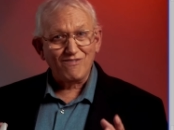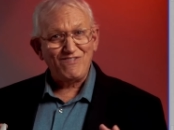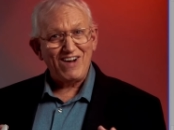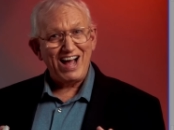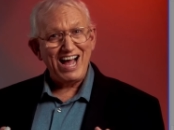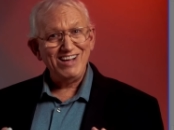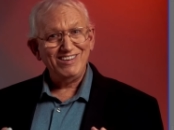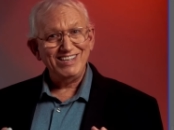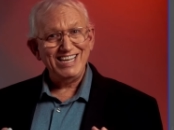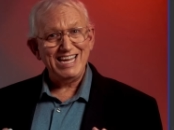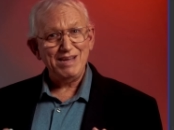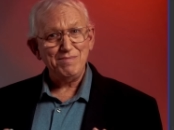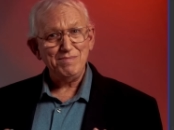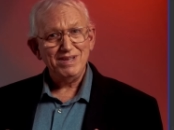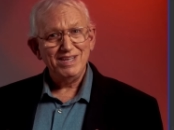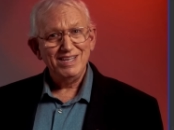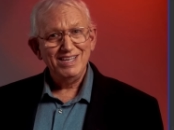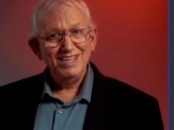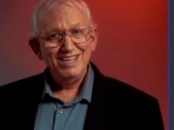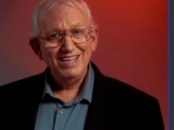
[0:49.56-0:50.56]
file name?
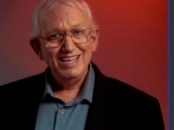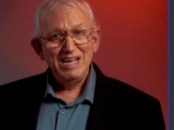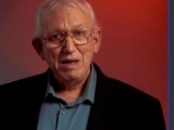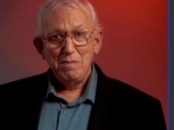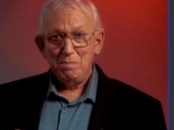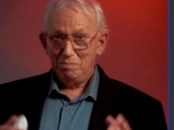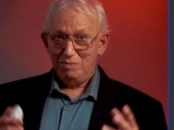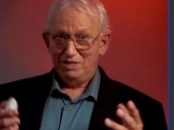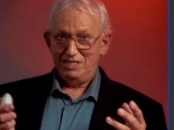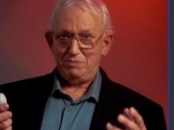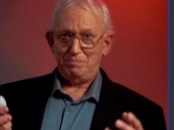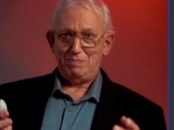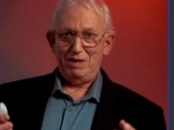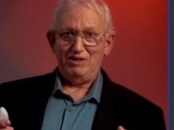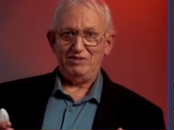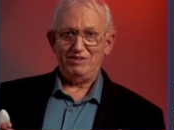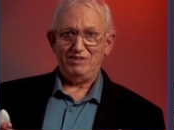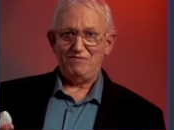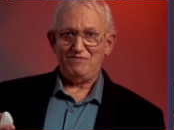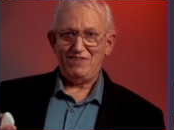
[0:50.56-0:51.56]

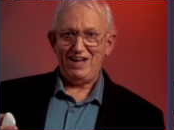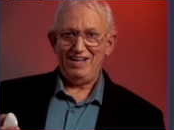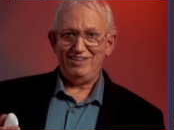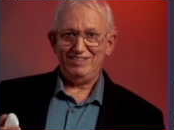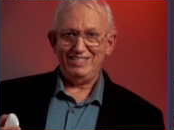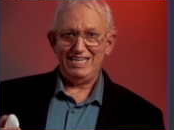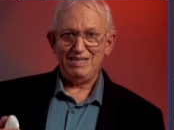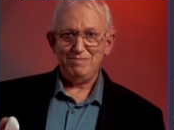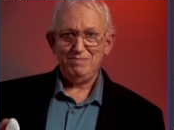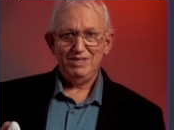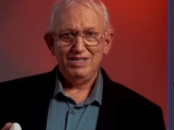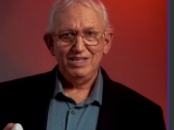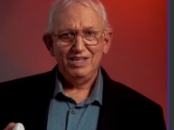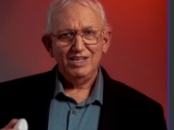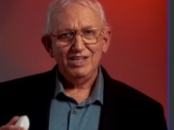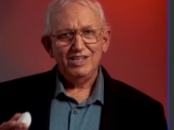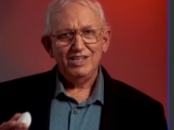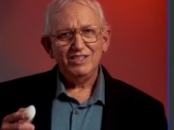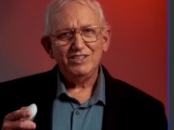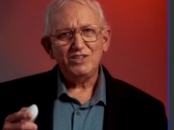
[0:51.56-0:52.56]
Misspelled the file name?
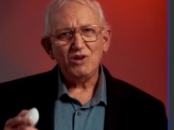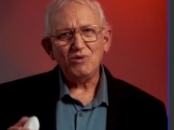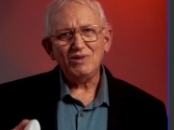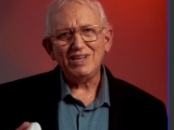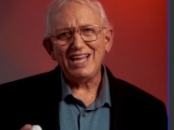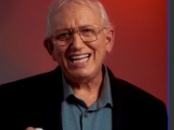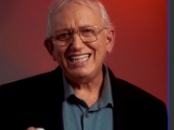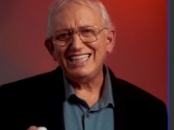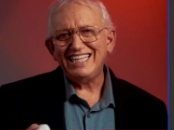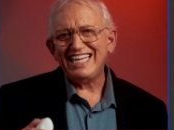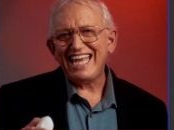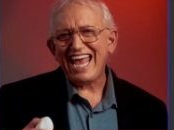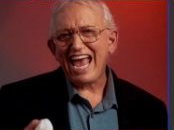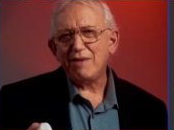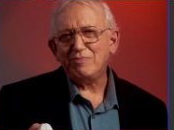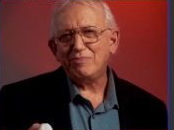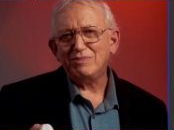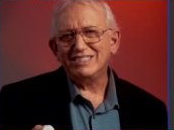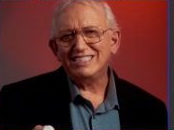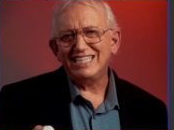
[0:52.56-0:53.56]
Don't like the
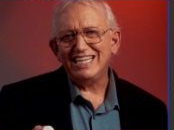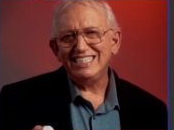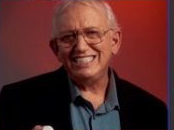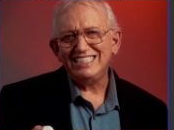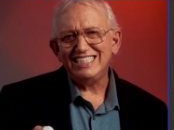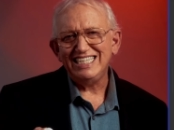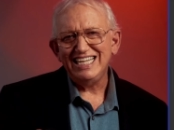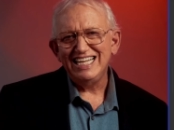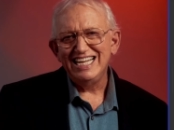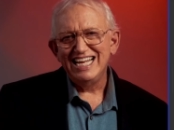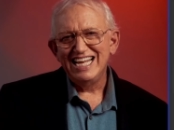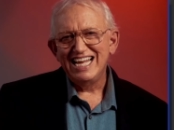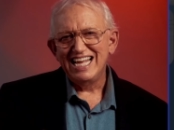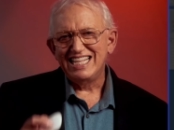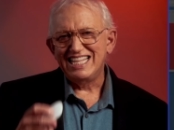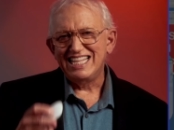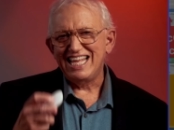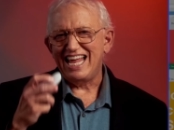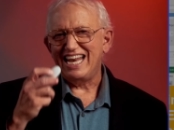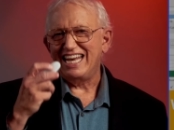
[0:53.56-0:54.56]
capitalization?
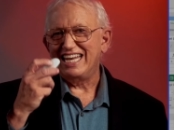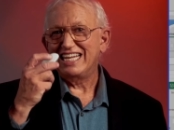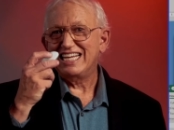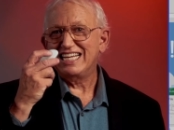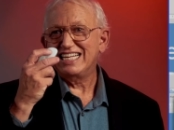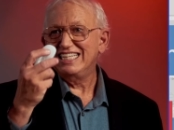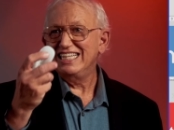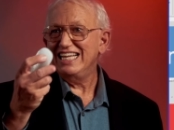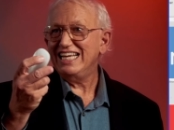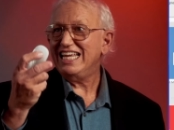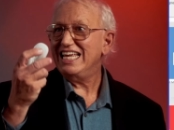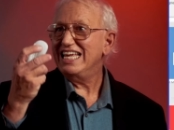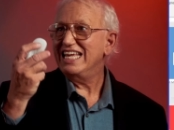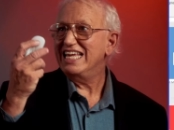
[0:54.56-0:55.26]
Then click